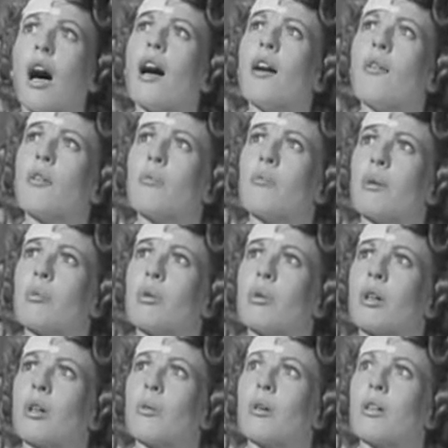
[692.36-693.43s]
I remember
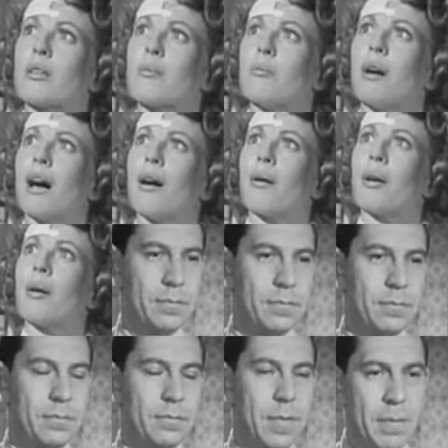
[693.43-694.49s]
what it was about
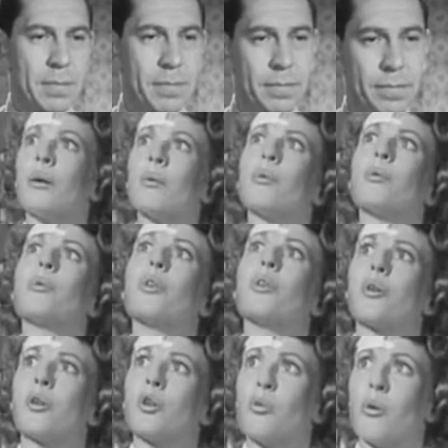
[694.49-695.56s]
him. Ma'am?
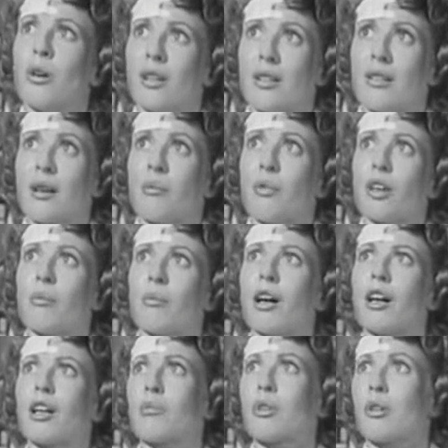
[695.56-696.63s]
You know, you wanted something
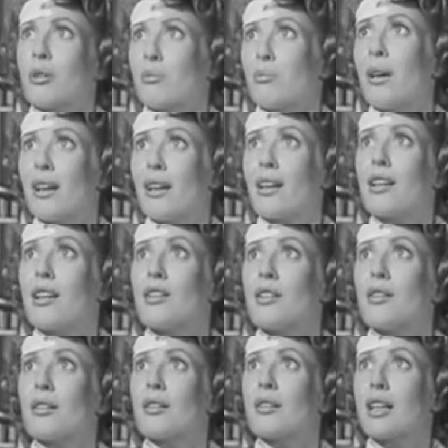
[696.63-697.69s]
about him that'd make it
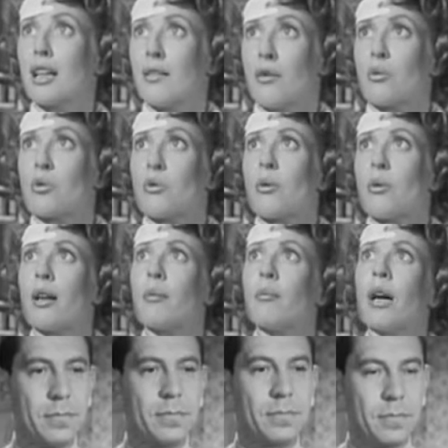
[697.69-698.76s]
easier to tell if it was the right
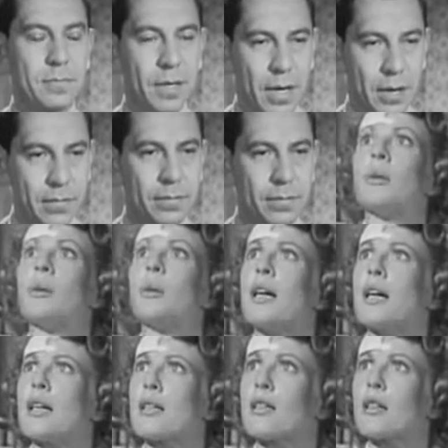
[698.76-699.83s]
man. Yeah. We
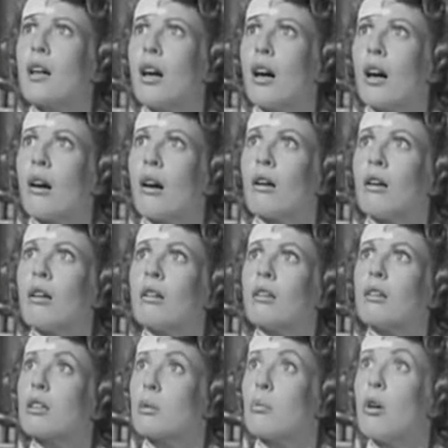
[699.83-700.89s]
had a scar,
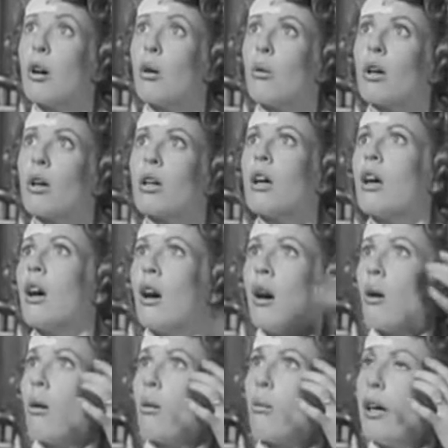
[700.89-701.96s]
a small one,
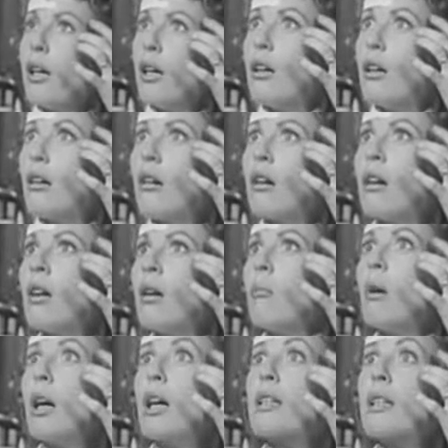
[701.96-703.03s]
right here,
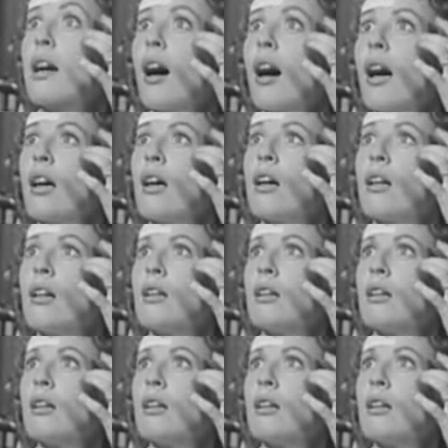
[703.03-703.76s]
by his eye.